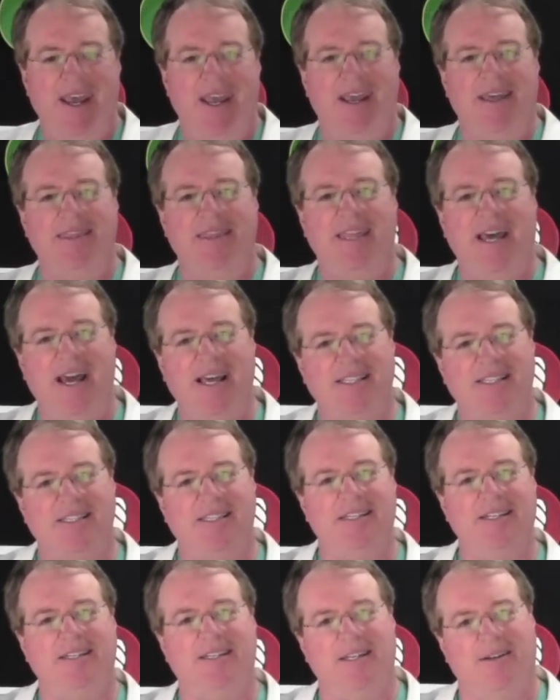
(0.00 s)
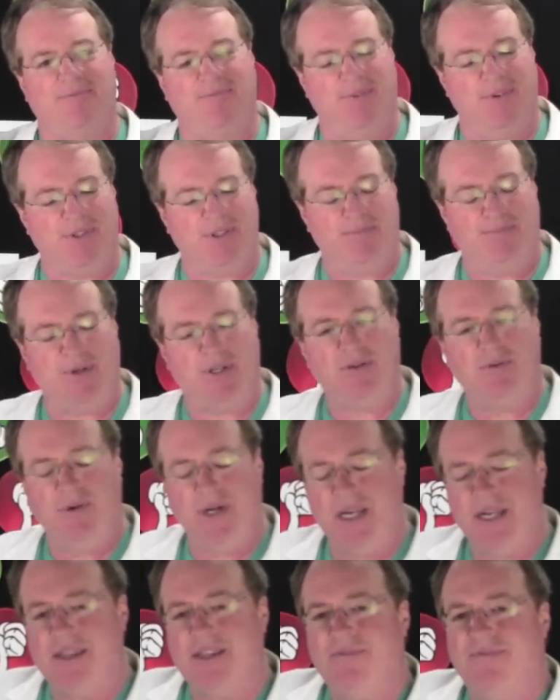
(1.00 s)
And that's the difference
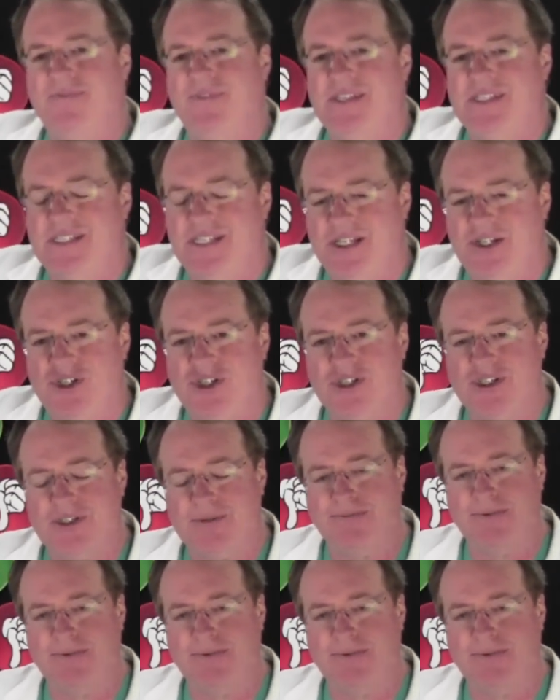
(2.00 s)
between the physician's